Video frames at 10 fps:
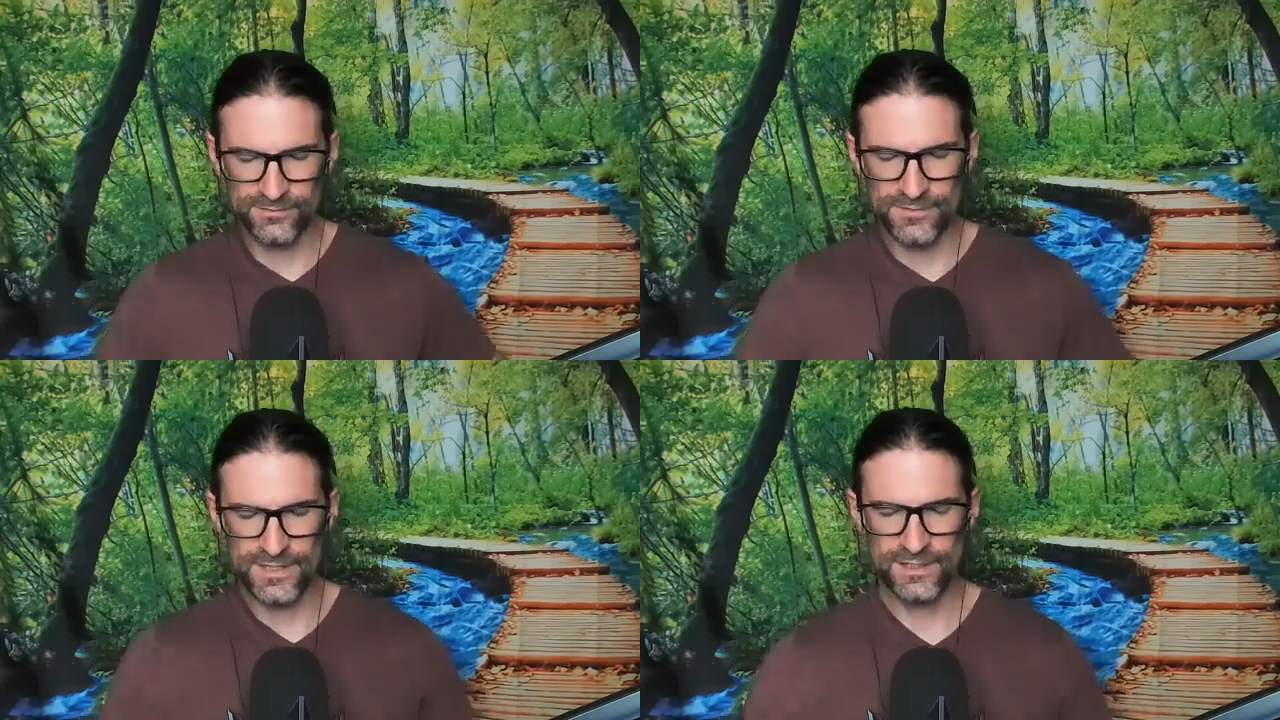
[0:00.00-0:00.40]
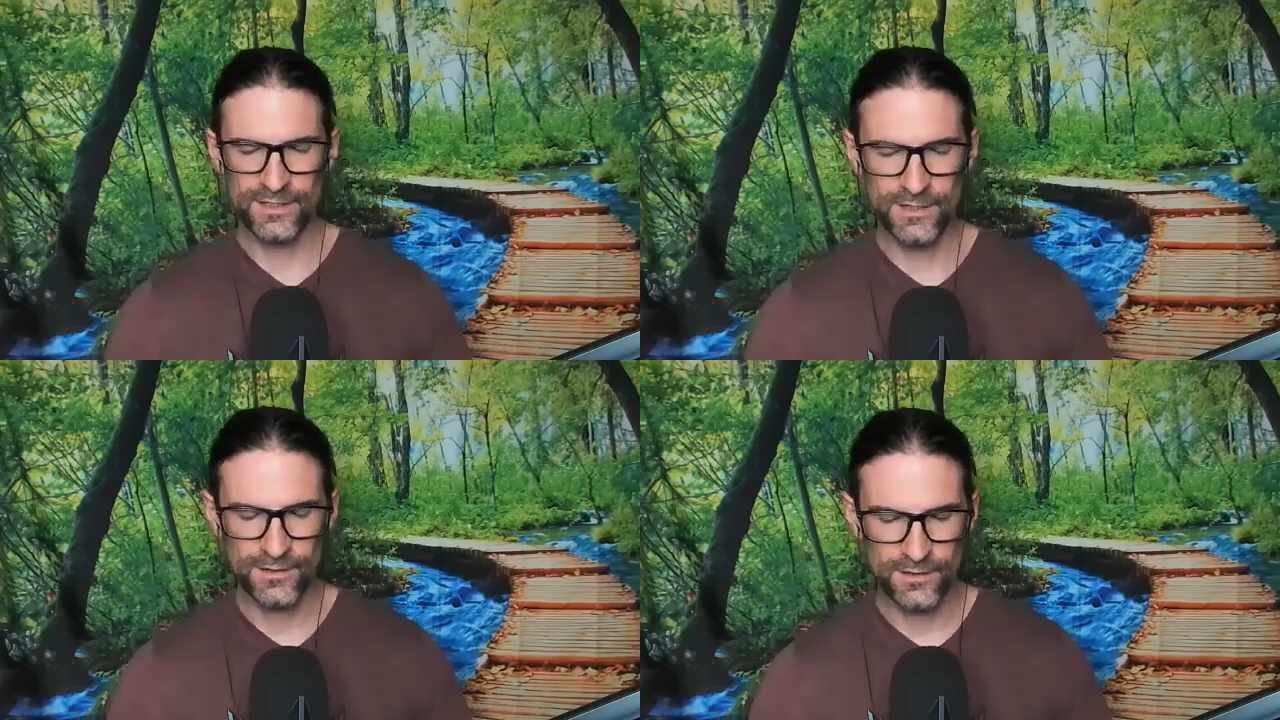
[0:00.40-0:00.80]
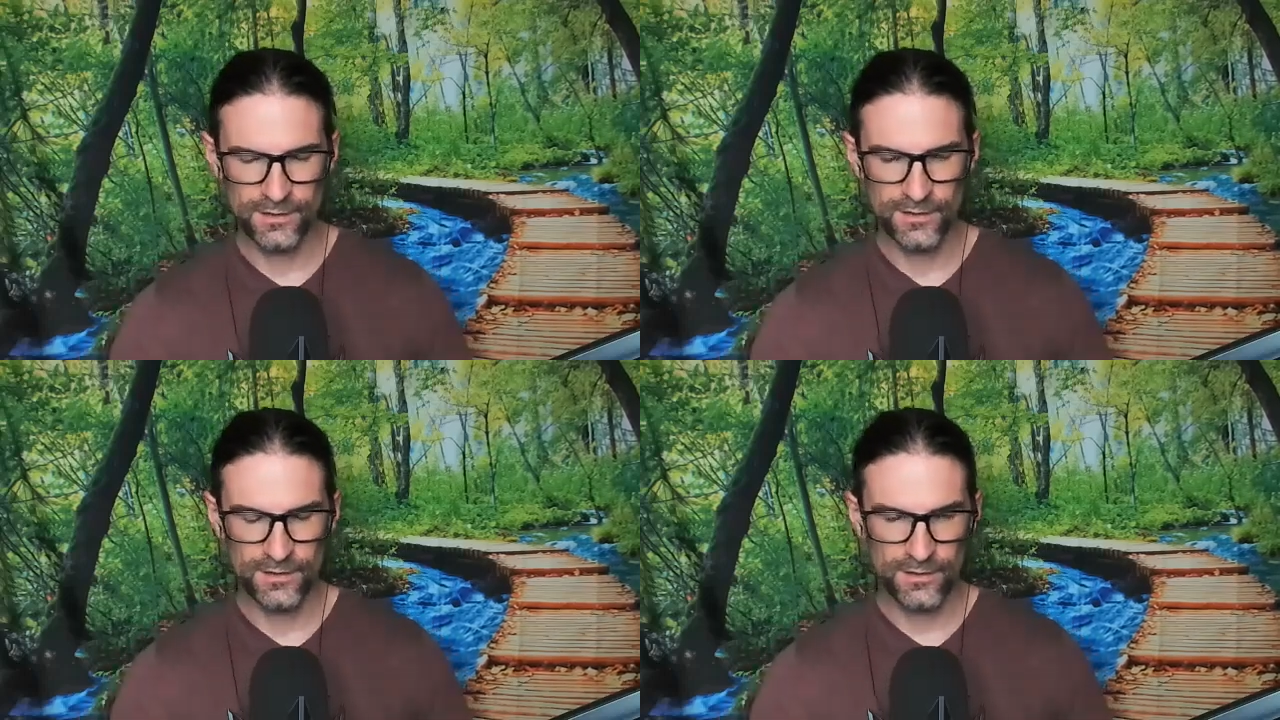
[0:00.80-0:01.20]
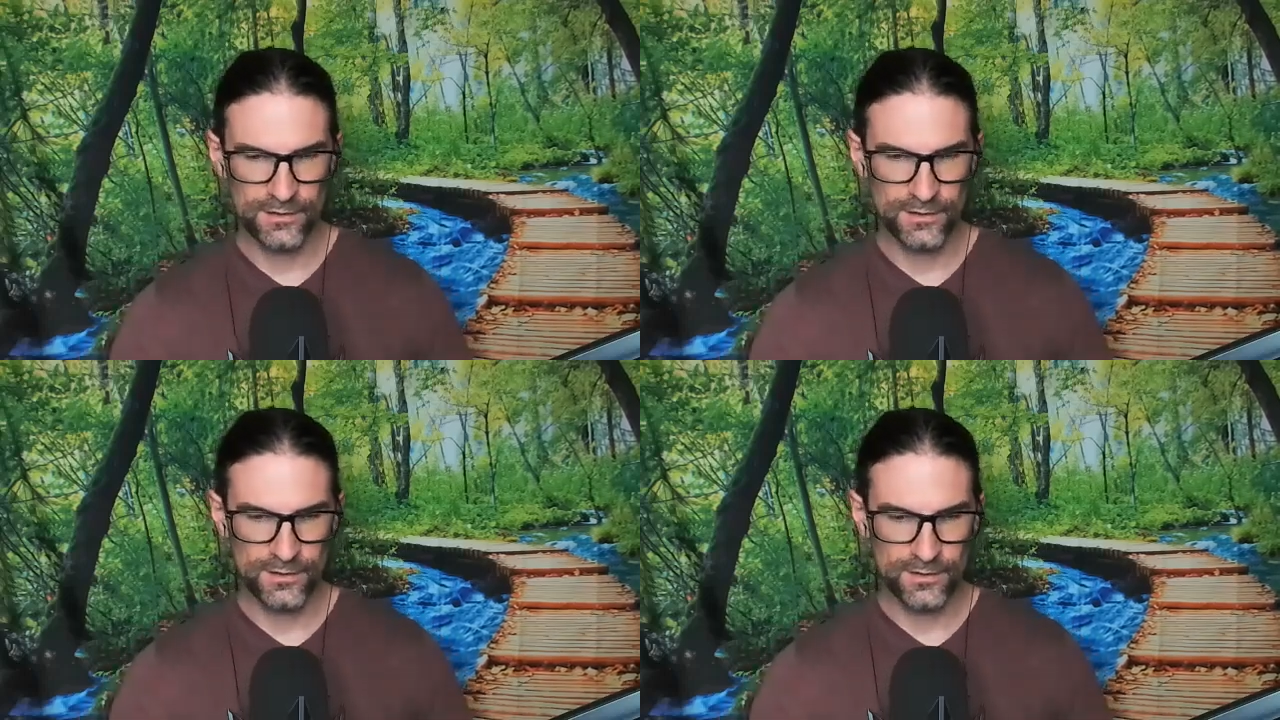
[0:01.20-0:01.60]
of being
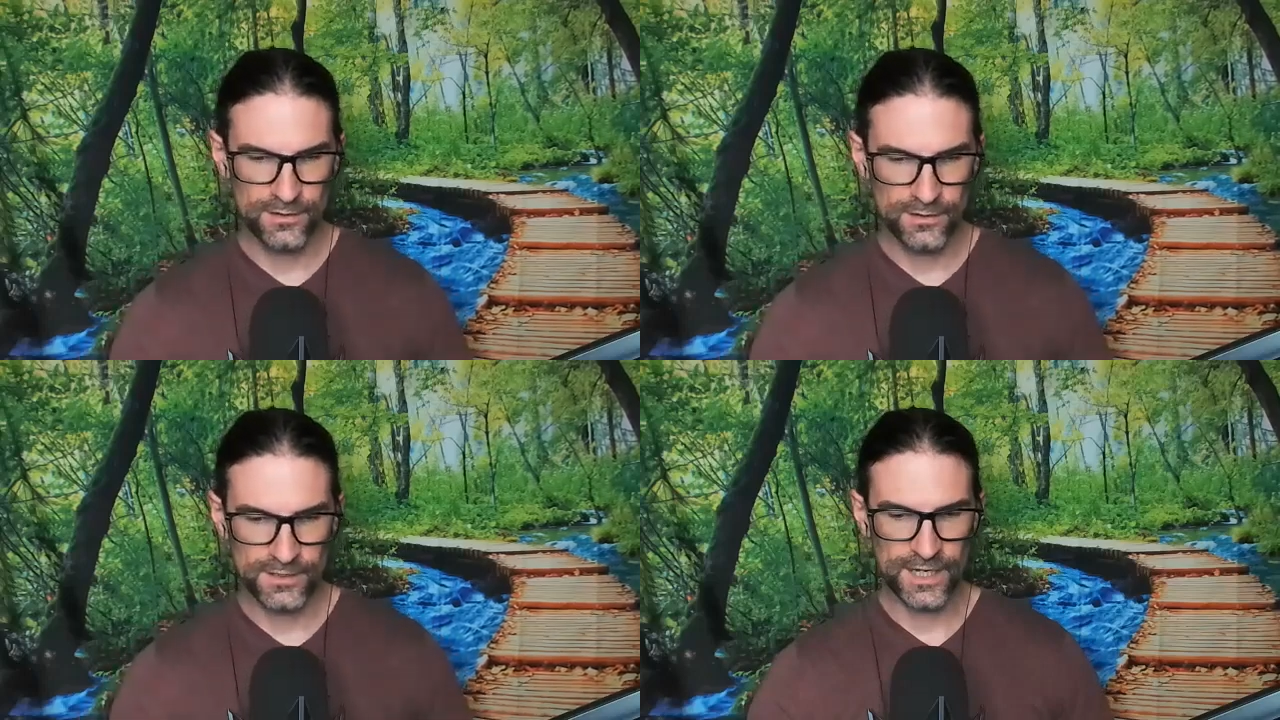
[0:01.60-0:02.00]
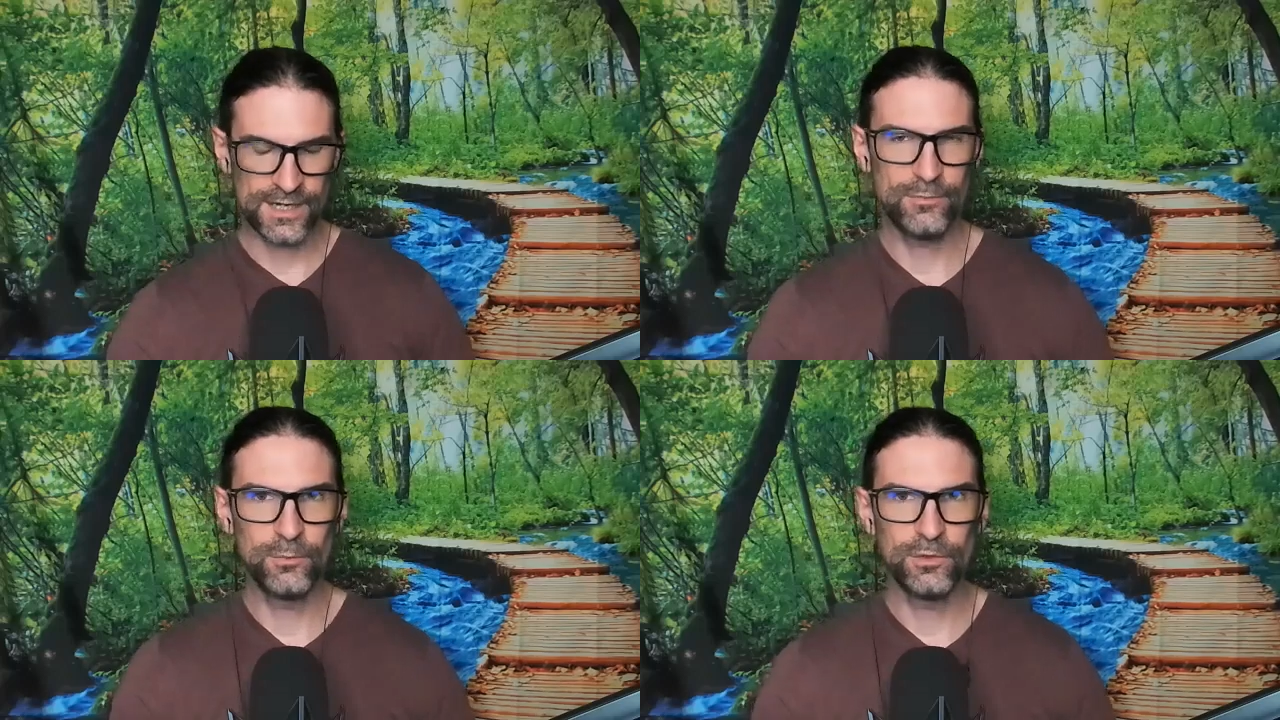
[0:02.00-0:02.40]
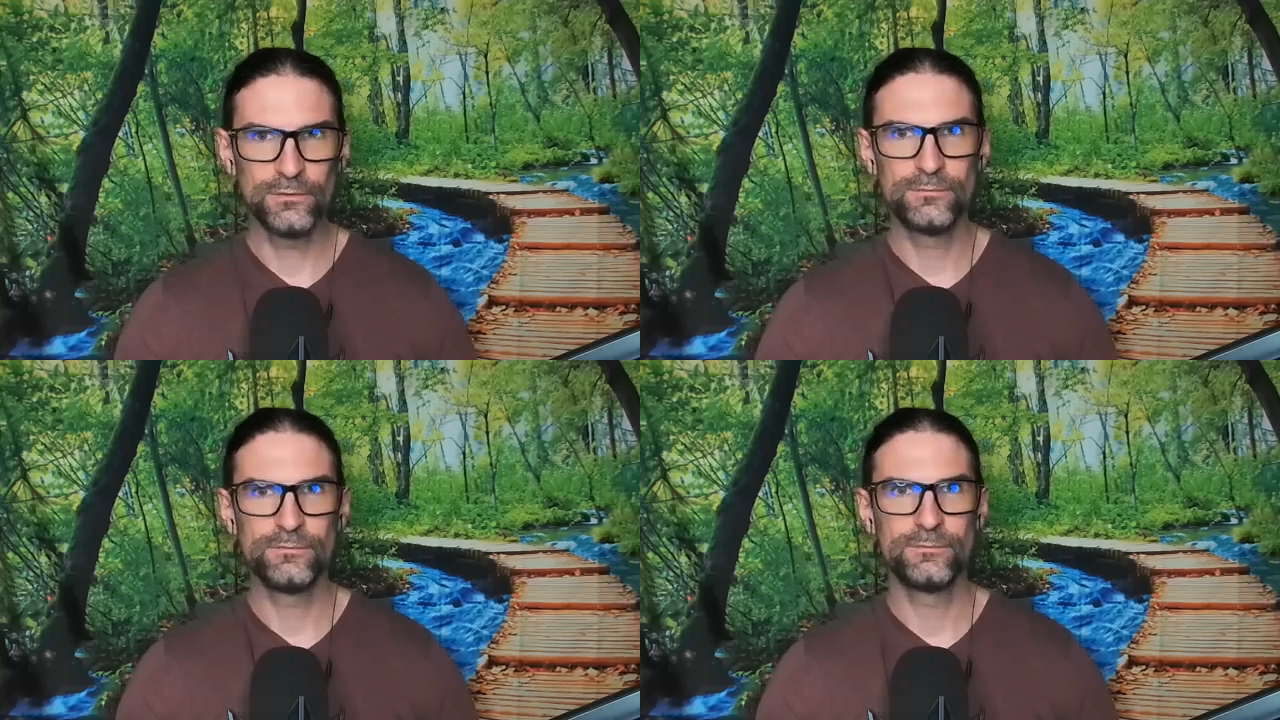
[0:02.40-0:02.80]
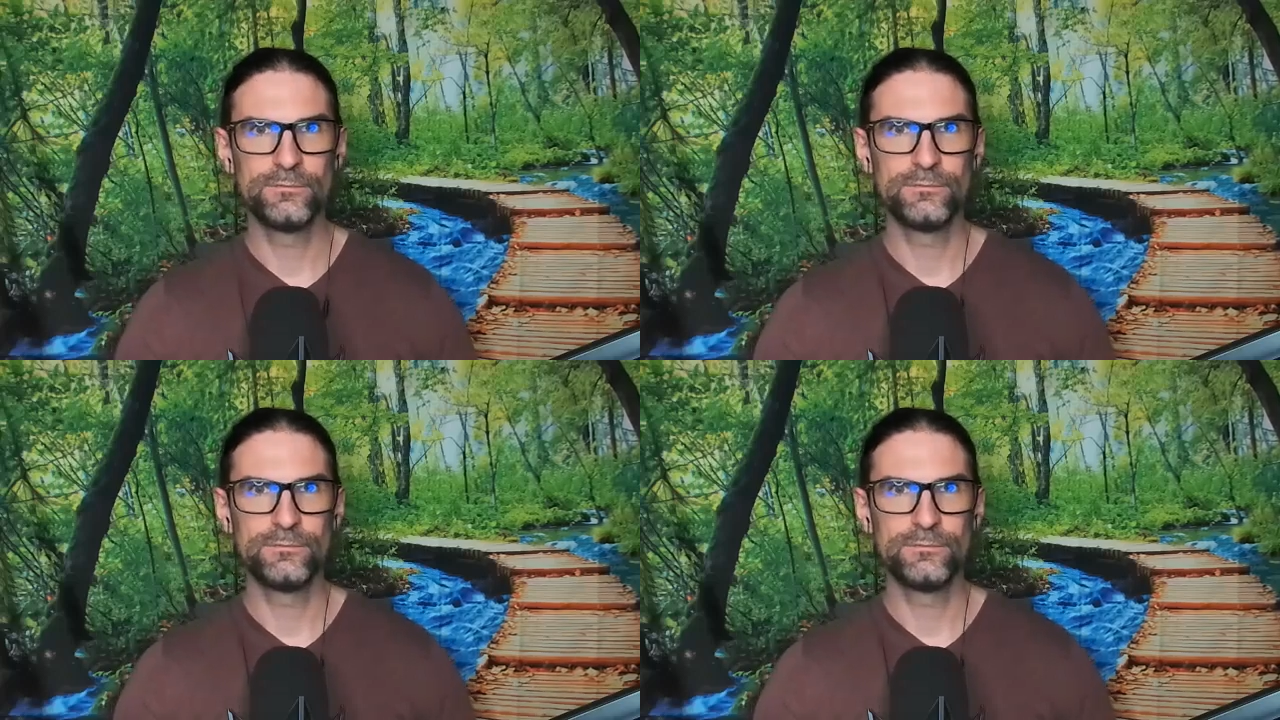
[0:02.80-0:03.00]
capable,